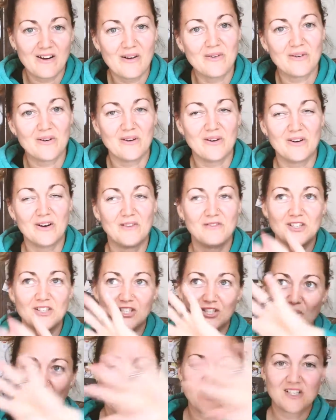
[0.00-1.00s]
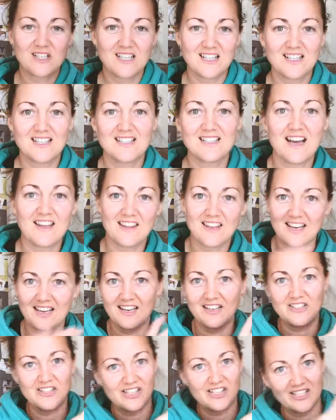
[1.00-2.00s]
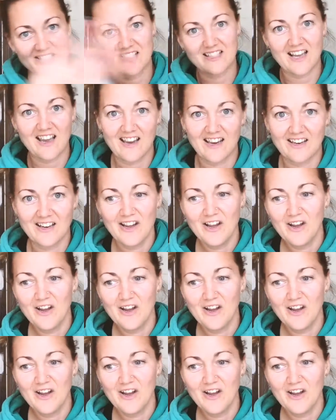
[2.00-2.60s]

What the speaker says: Hold on, I've just gone into this other energetic state